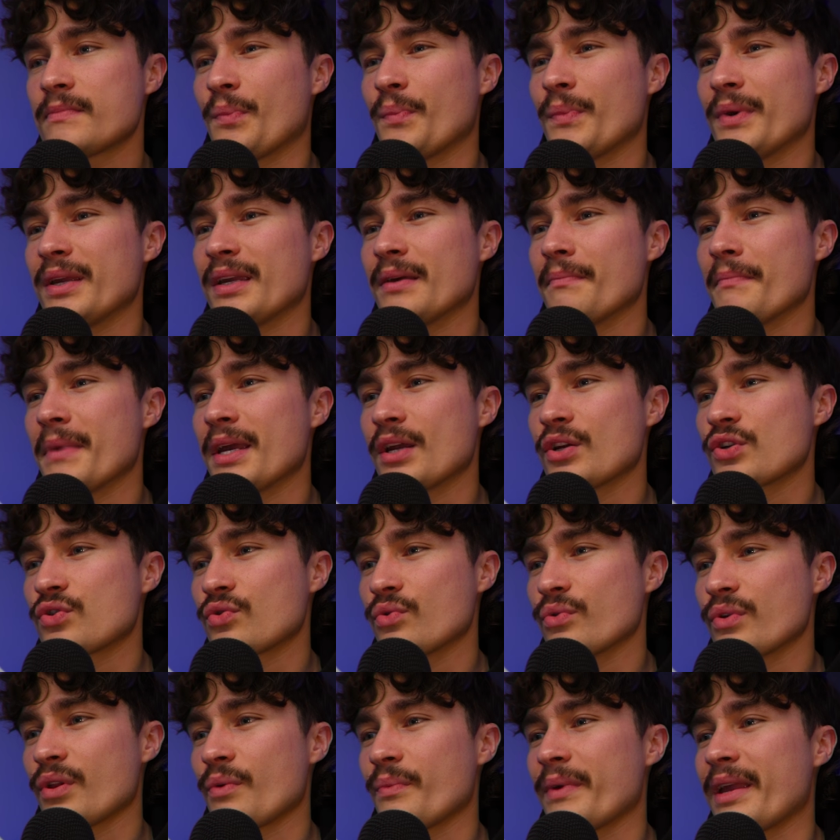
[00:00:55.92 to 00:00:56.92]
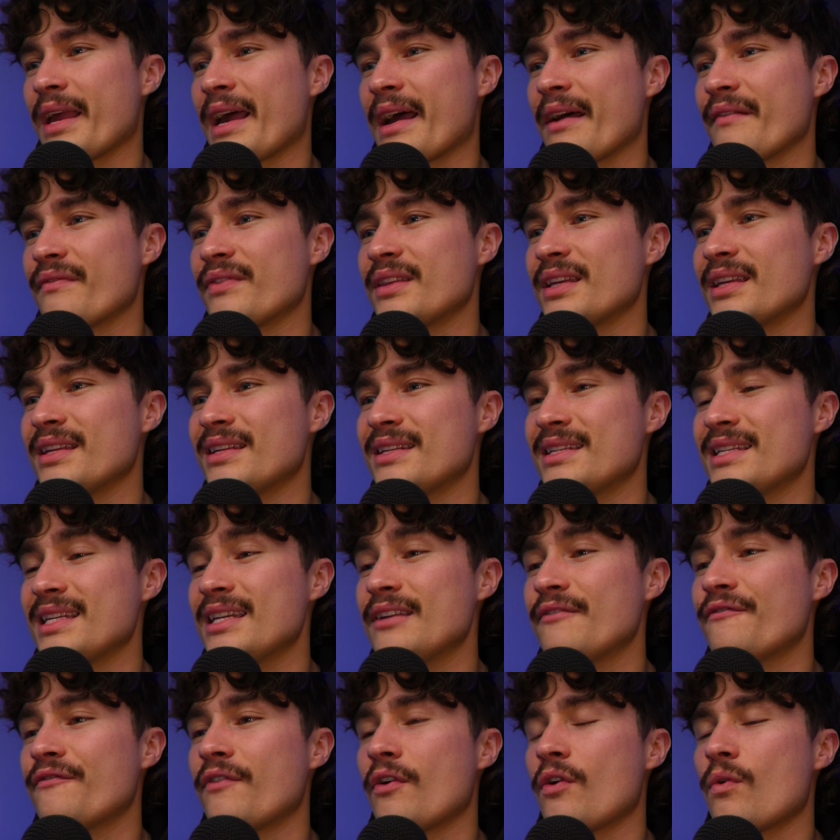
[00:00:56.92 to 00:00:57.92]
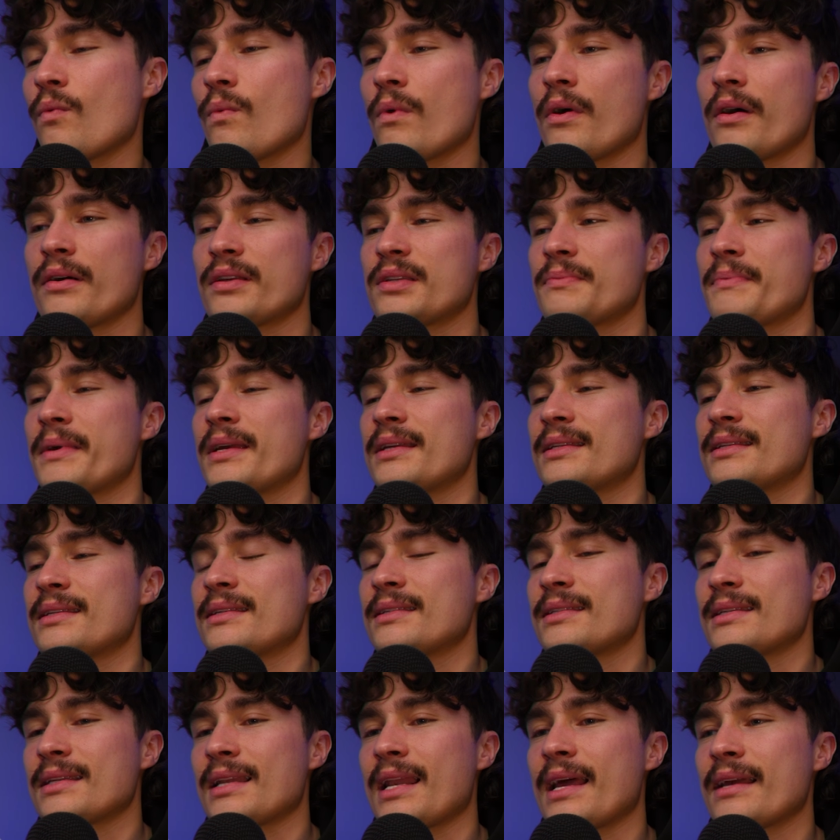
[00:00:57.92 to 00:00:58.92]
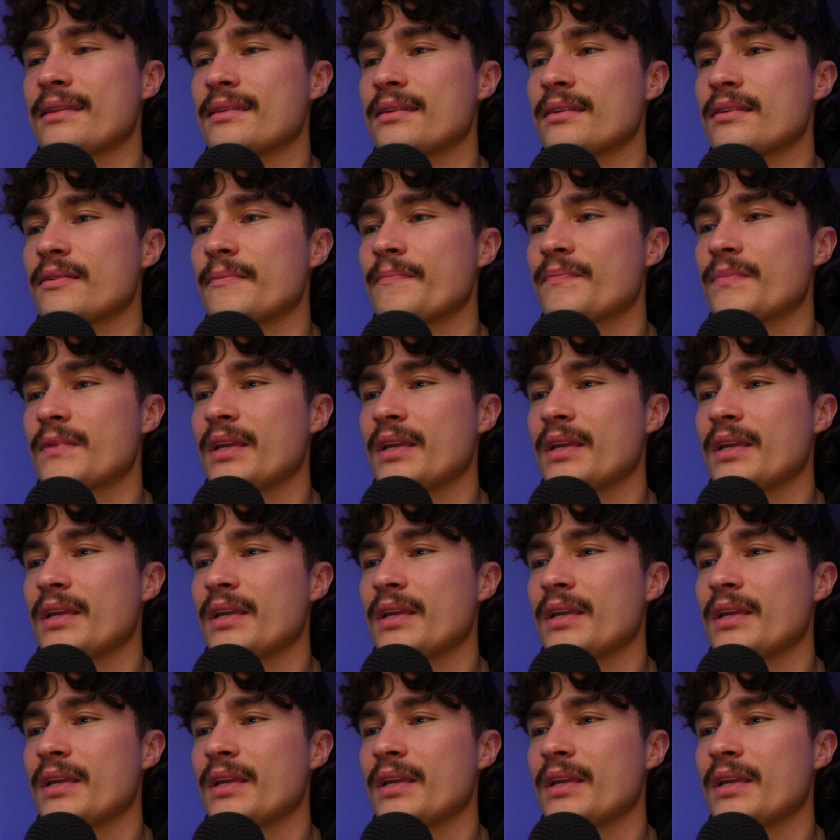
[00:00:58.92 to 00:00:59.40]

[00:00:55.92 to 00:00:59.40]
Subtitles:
and we can make sure that we have the default workspace selected.